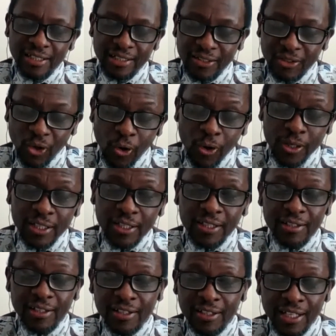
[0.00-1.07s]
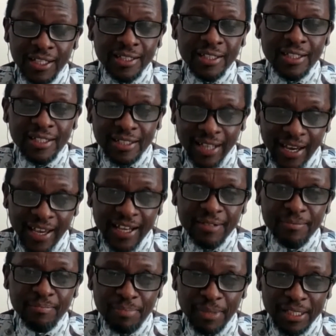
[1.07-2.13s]
told this tired
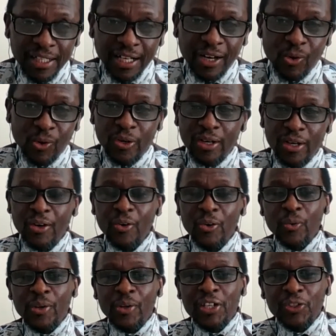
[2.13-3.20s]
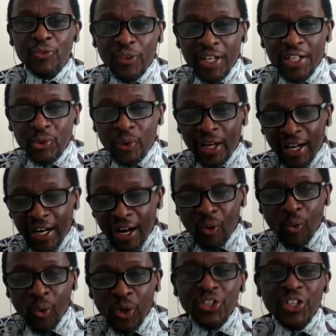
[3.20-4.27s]
Peter, who with his friends were now
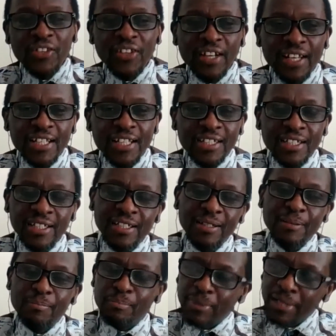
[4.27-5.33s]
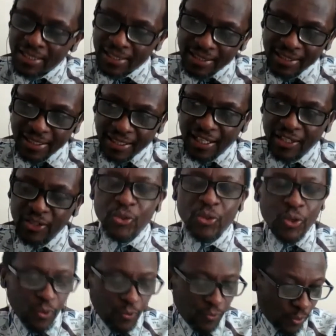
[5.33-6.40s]
washing the nets, please, can you
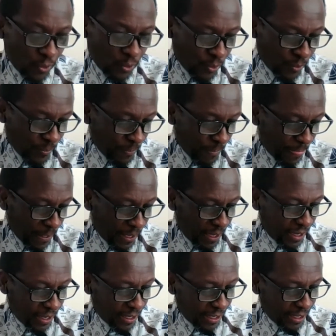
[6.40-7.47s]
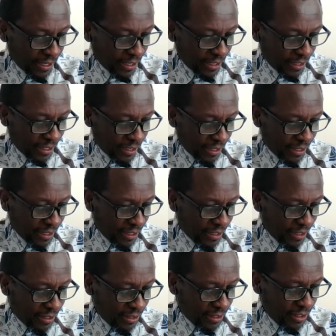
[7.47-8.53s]
go for
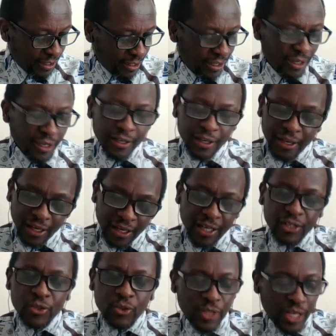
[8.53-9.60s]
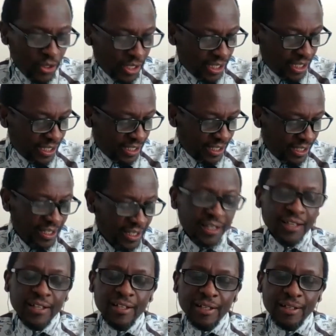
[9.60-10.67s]
into the lake and
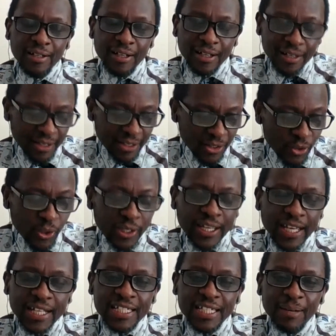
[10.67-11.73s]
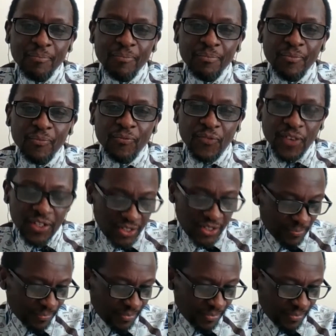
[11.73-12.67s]
you will get some fish.